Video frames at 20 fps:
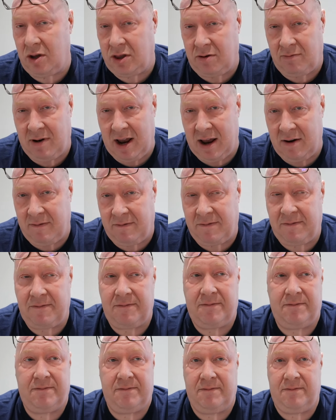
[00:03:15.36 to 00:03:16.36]
worth around
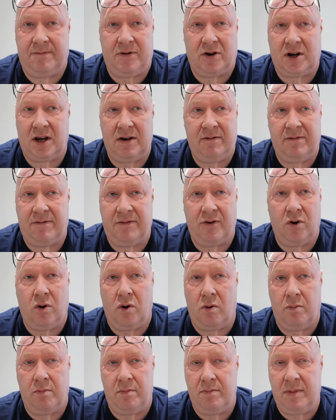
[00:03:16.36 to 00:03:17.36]
fucking
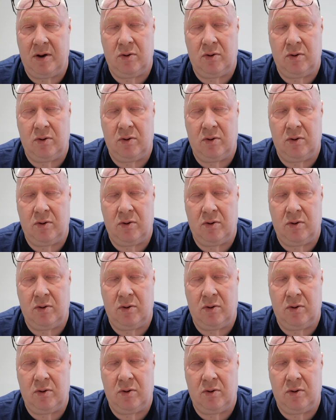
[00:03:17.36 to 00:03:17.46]
£4